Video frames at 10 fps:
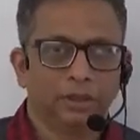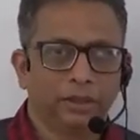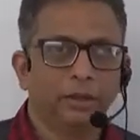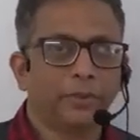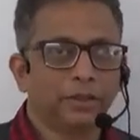
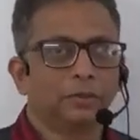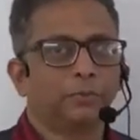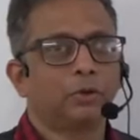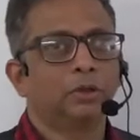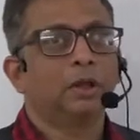depends
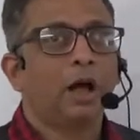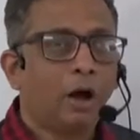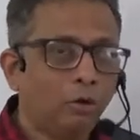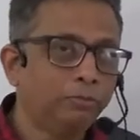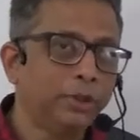upon
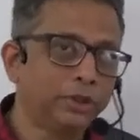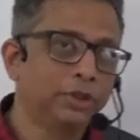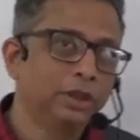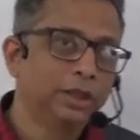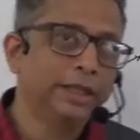how much
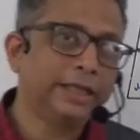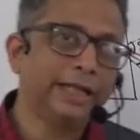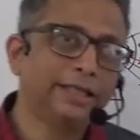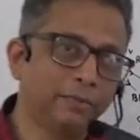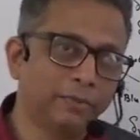it
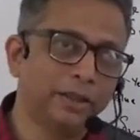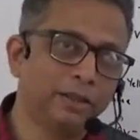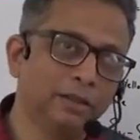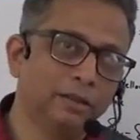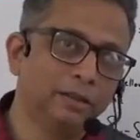can separate
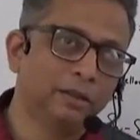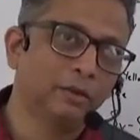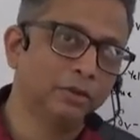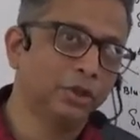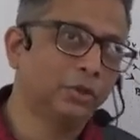the
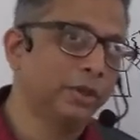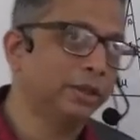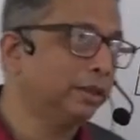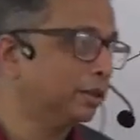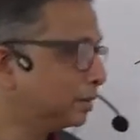constituent colors.